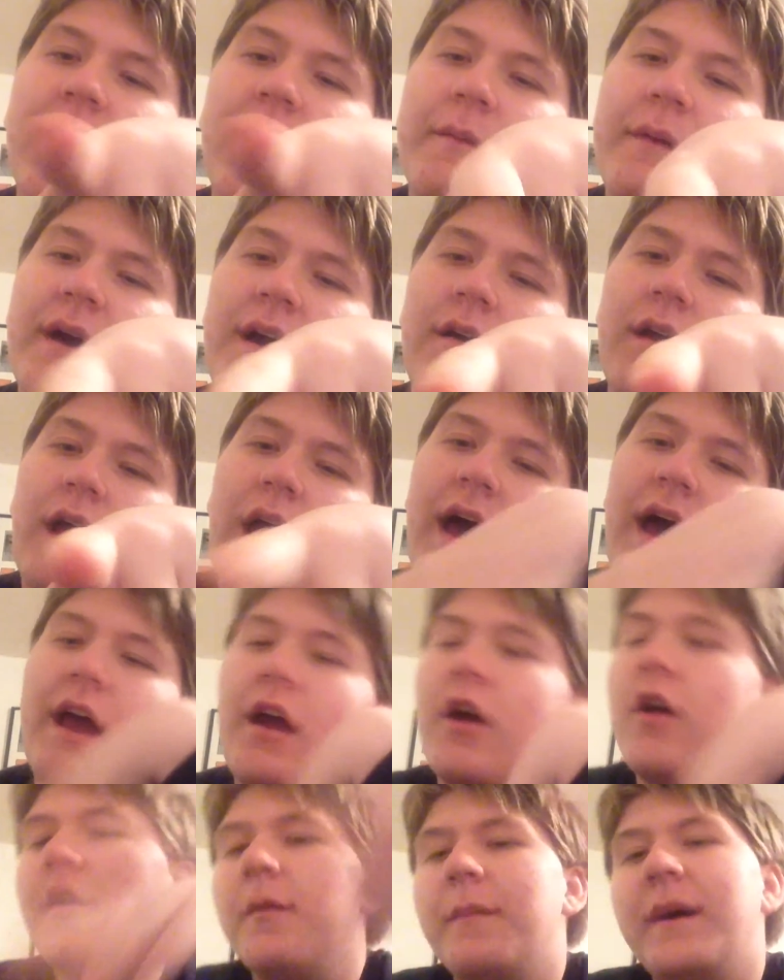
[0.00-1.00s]
came out. I
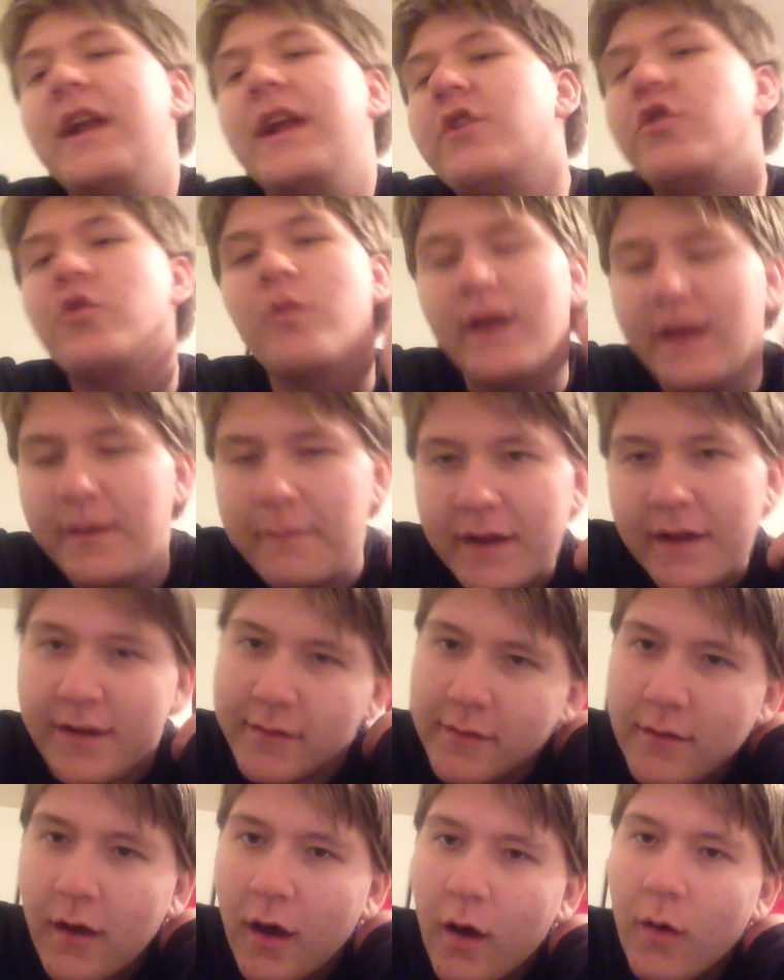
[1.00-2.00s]
heard about it 20
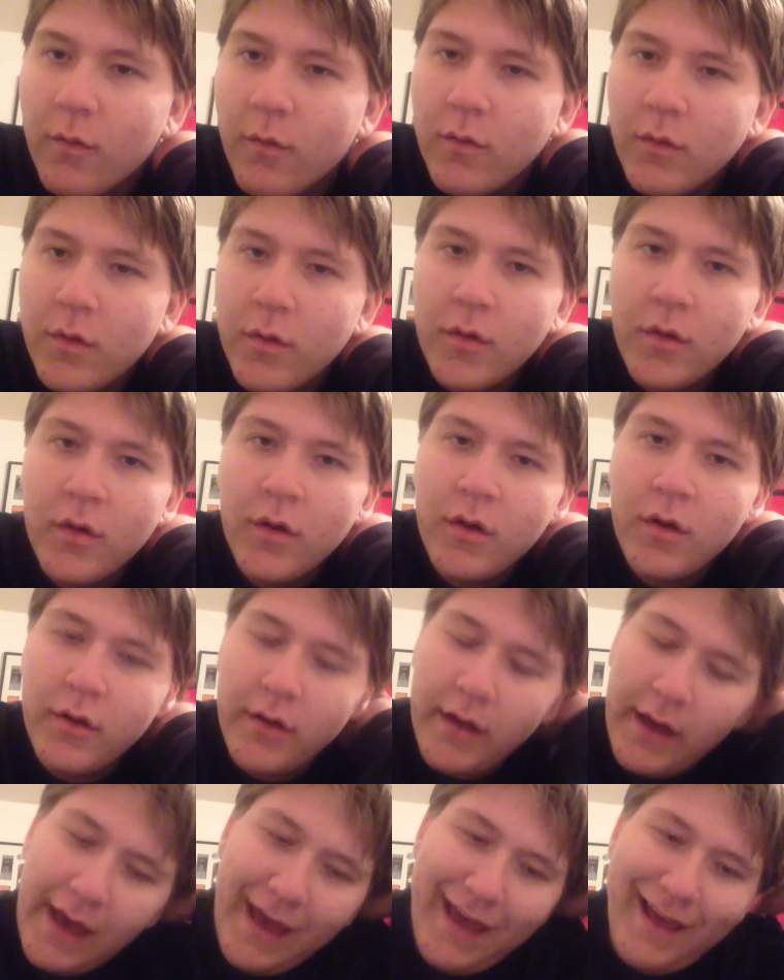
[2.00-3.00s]
minutes ago,
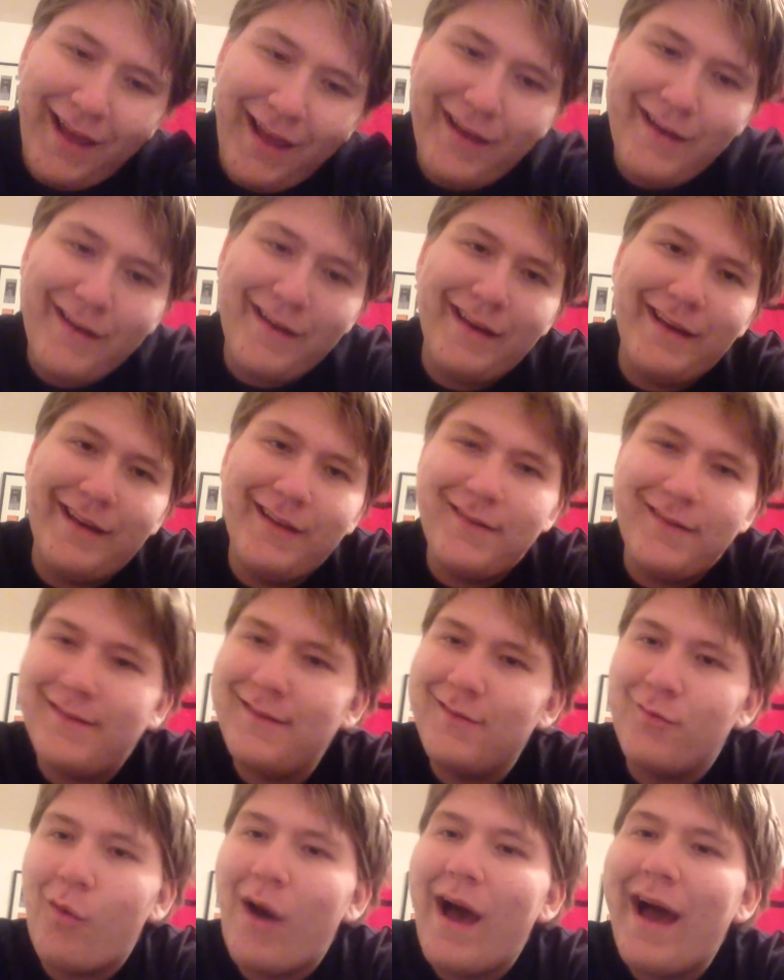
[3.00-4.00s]
and
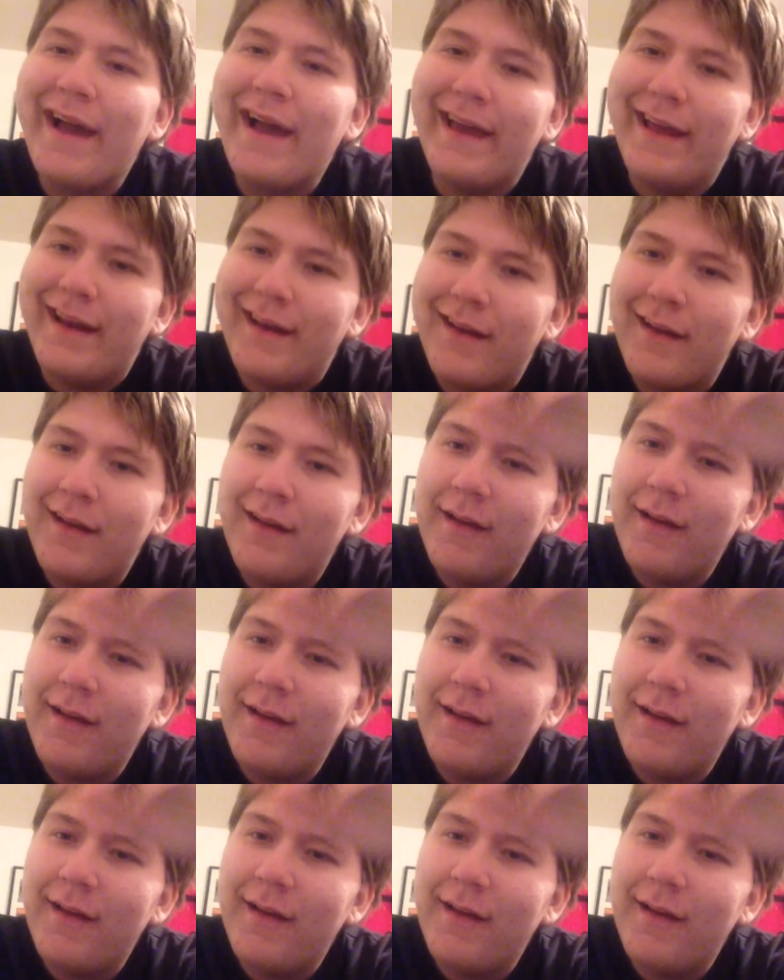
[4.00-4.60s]
it's swaggin'.